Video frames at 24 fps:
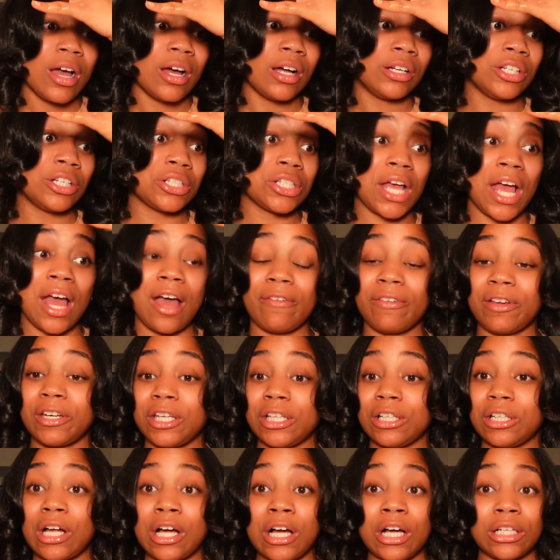Does it have
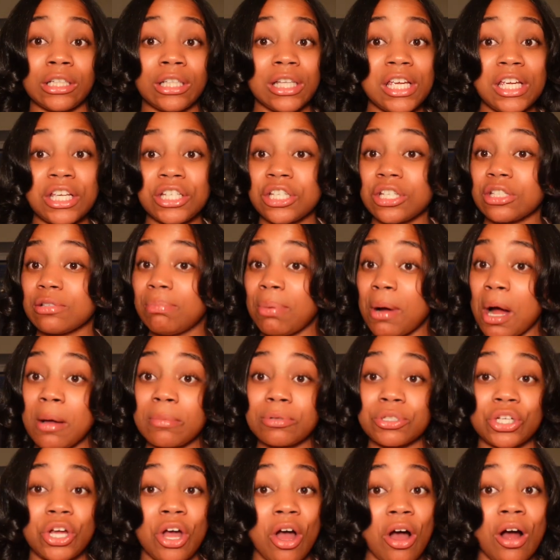any uh, lesions,
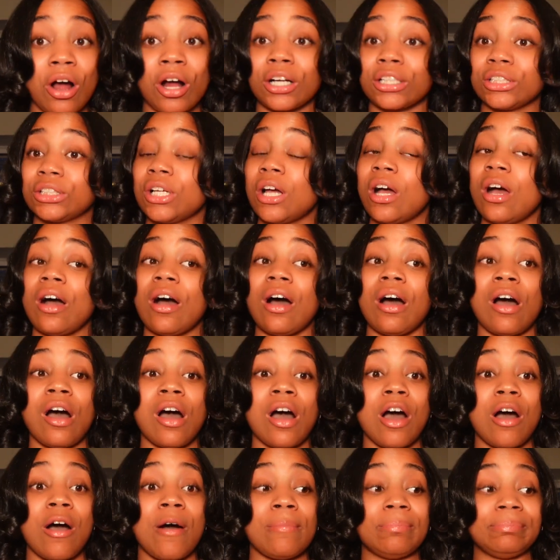bumps, scars?
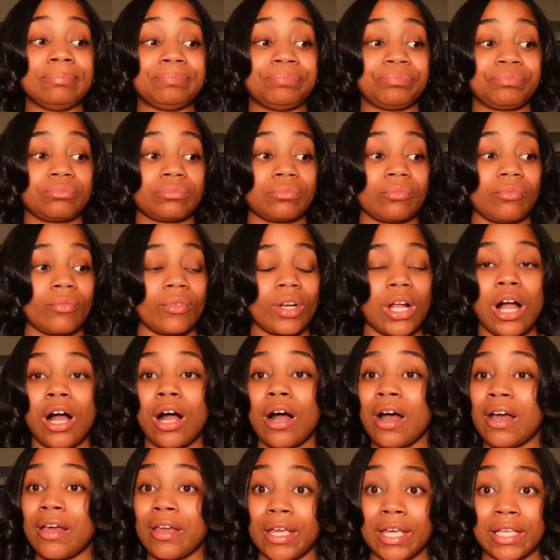Um,
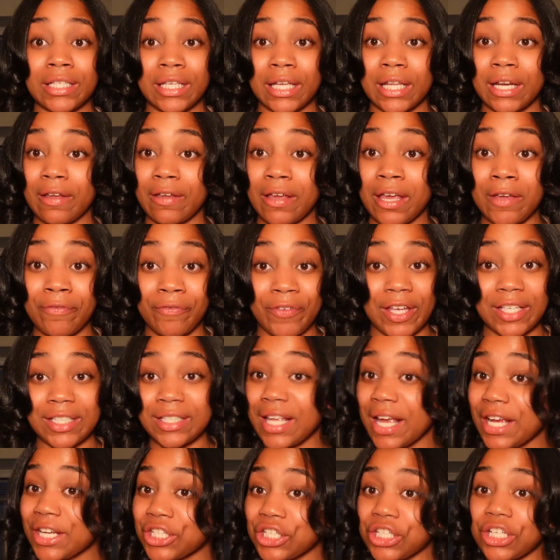uh, is it an
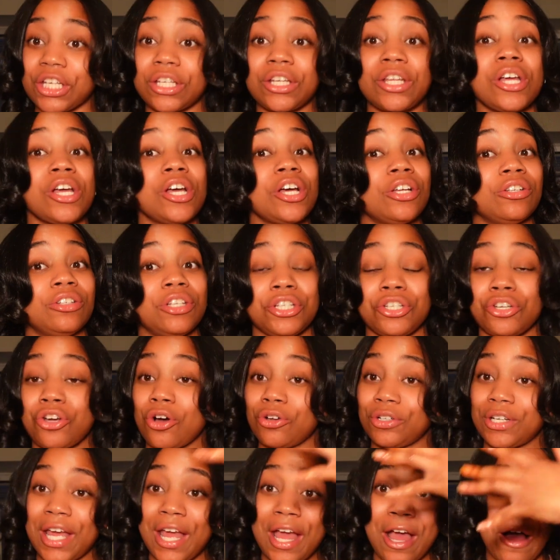infestation? Then you go
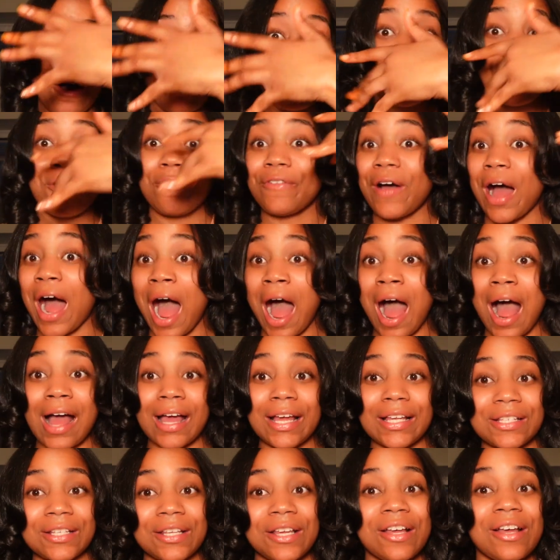down.
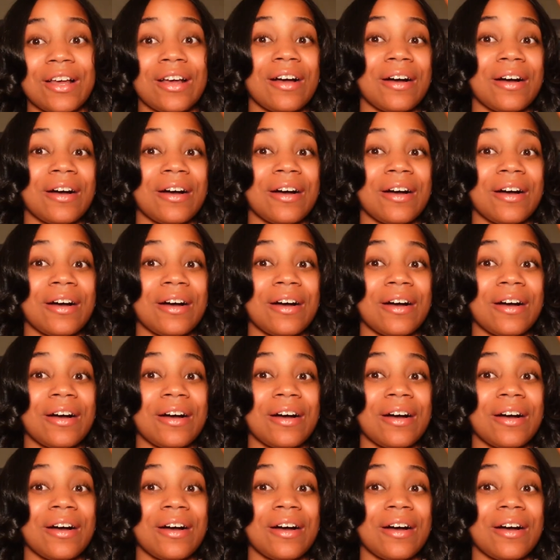Eyes.